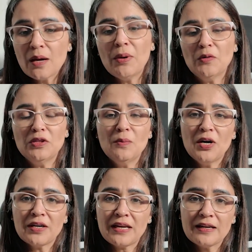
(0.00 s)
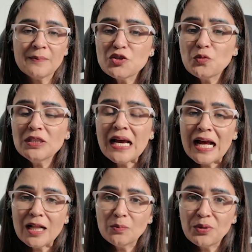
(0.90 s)
about the market. This will
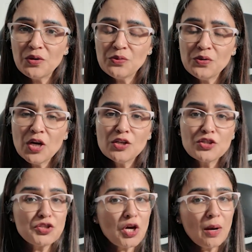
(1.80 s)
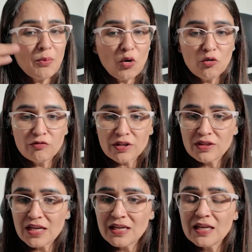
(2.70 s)
help you stop
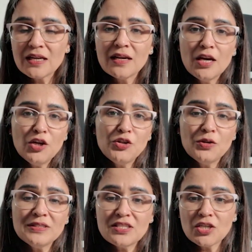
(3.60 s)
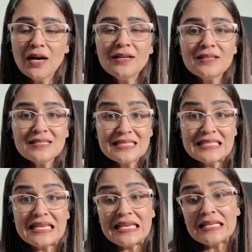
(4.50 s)
overthinking. You'll start
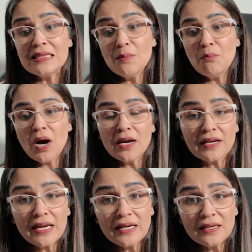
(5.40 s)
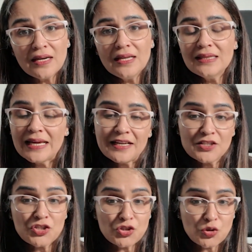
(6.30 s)
seeing the market like a
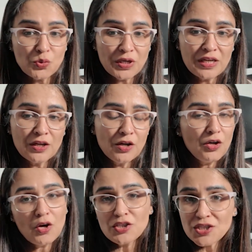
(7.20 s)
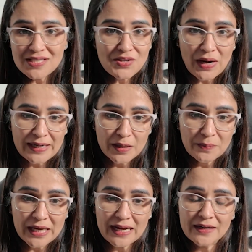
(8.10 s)
story, not just
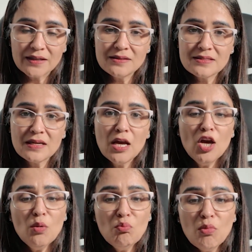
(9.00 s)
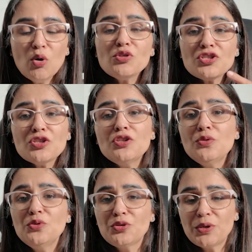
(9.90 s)
random candles. Most
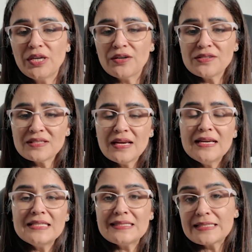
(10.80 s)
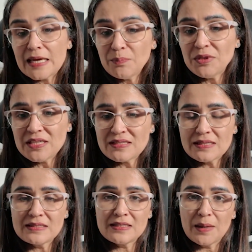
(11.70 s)
new traders skip this
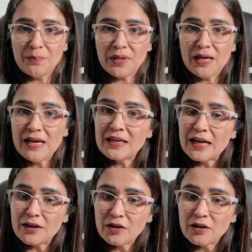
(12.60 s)
step and get